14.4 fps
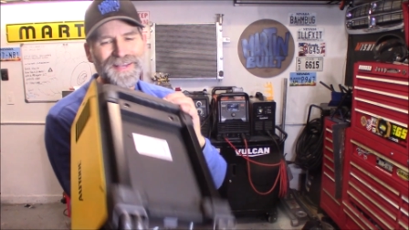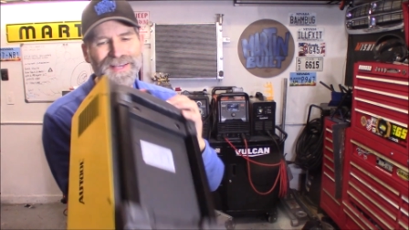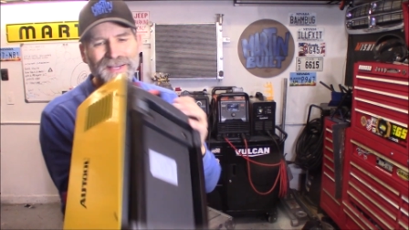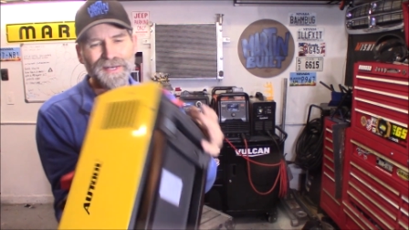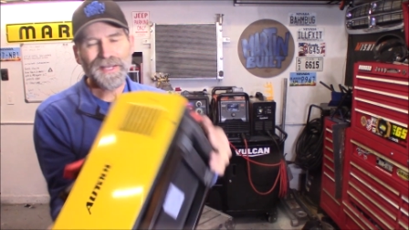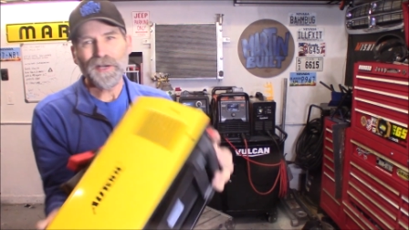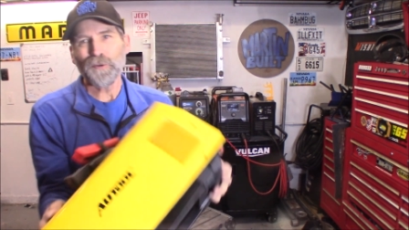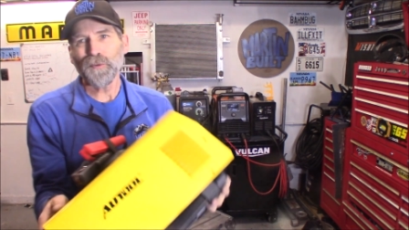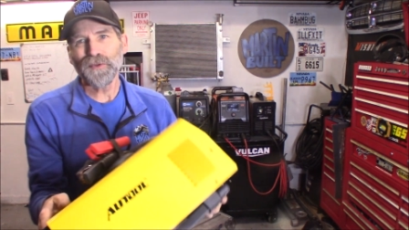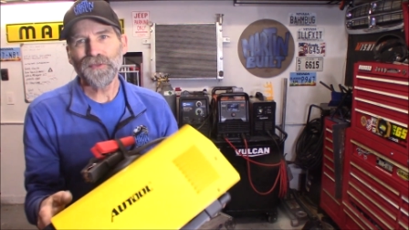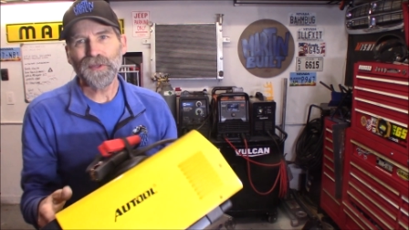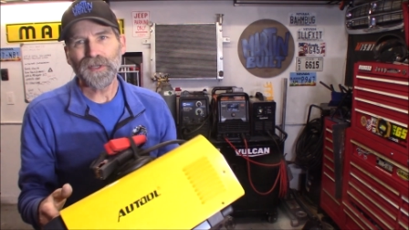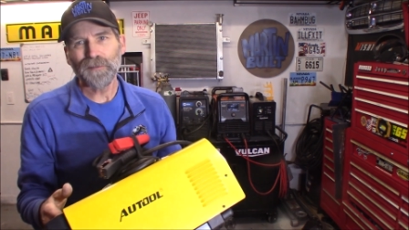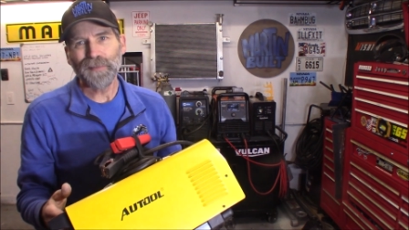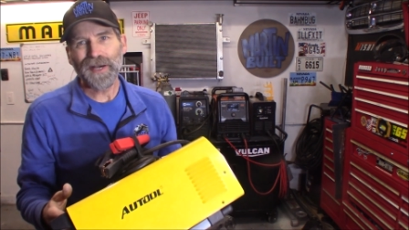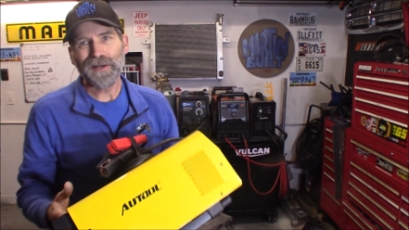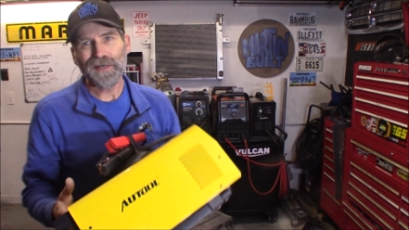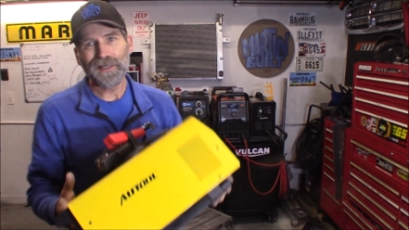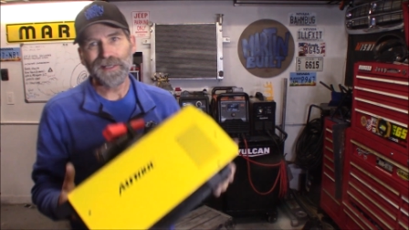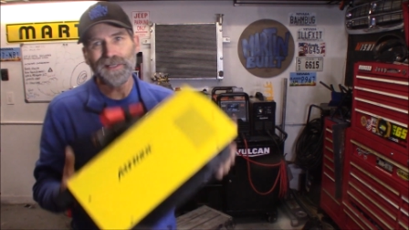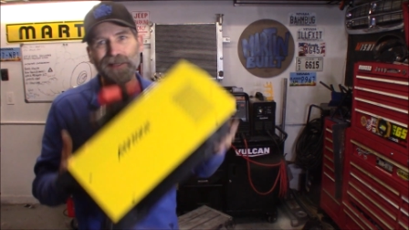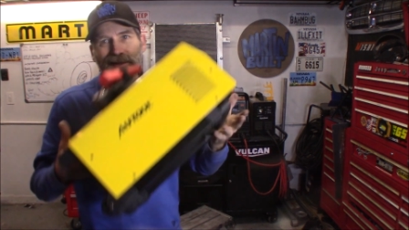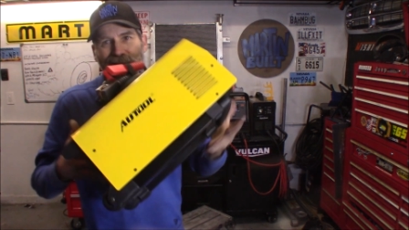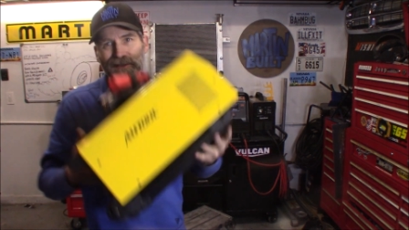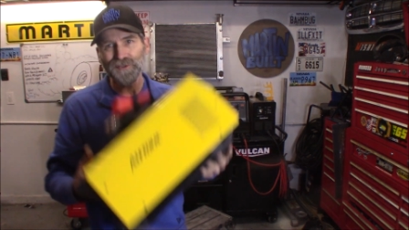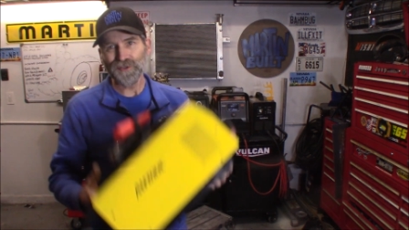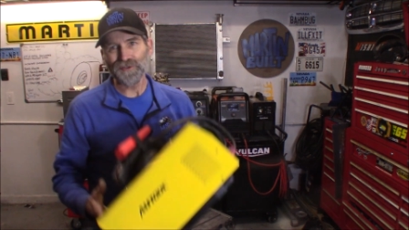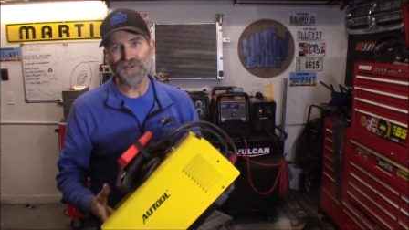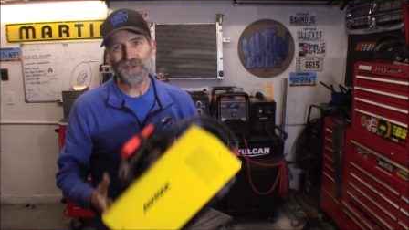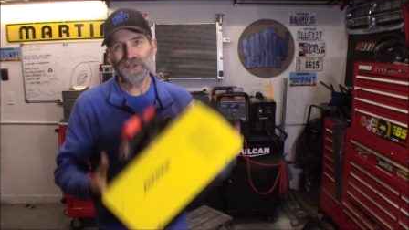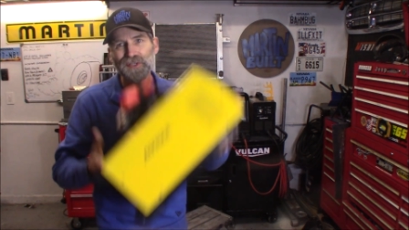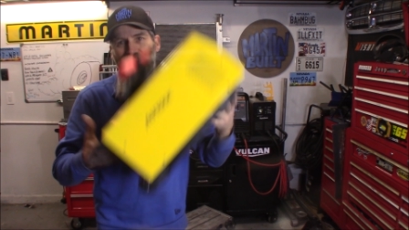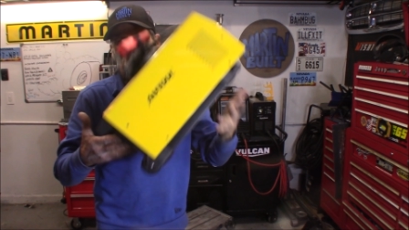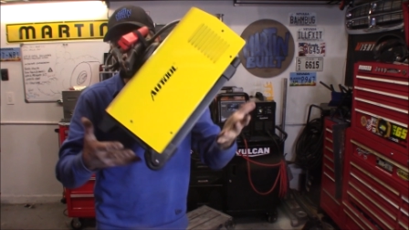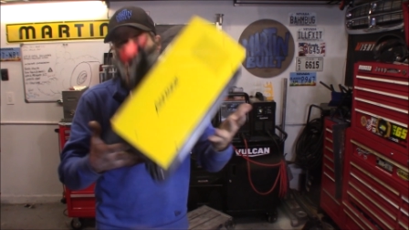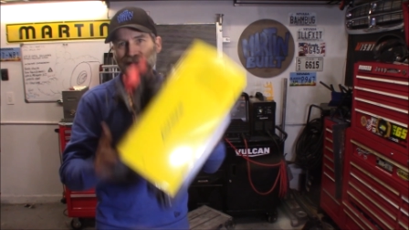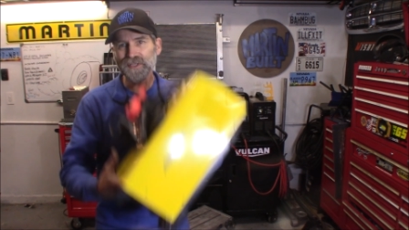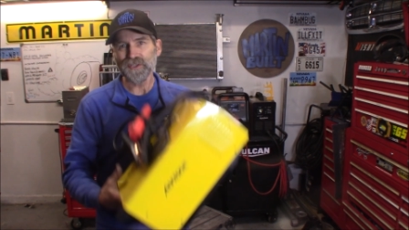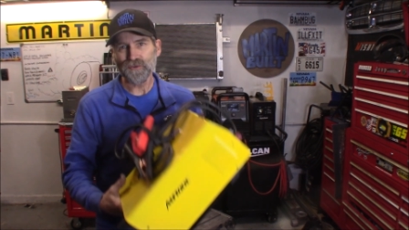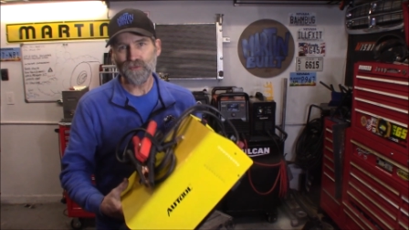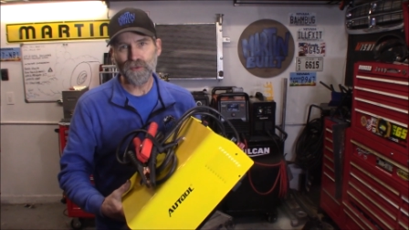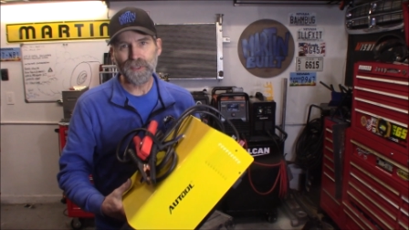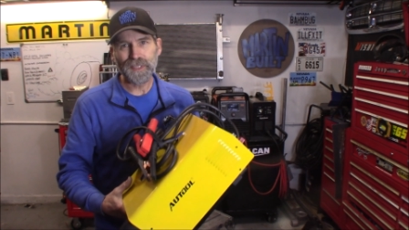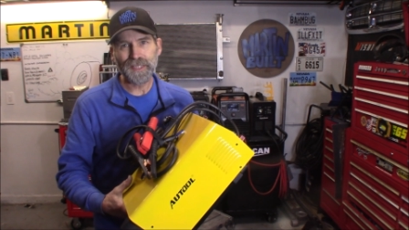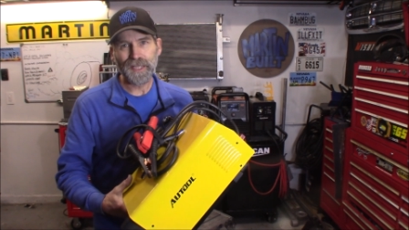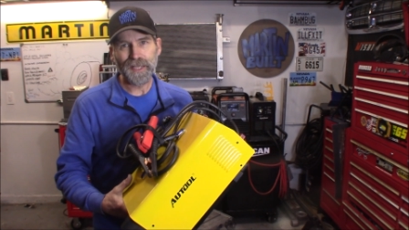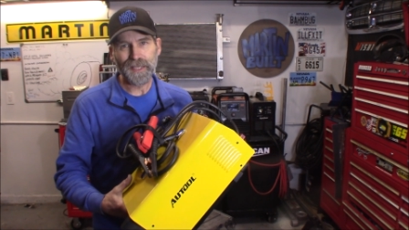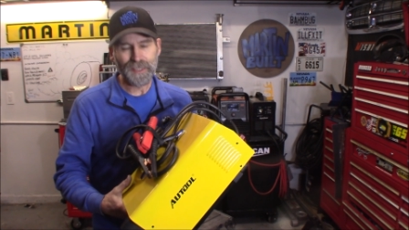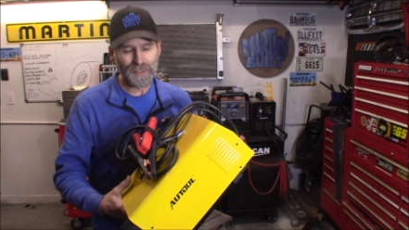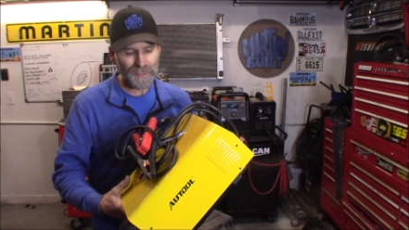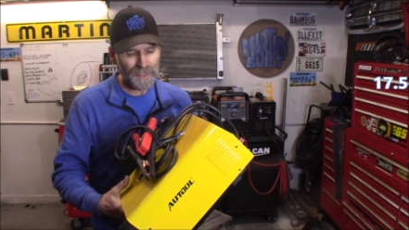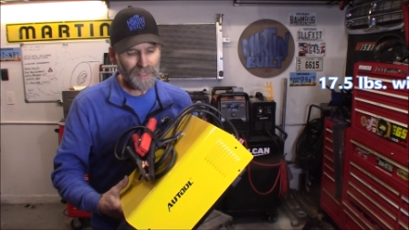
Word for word: Now, one thing about it, as you can see, this thing is really light.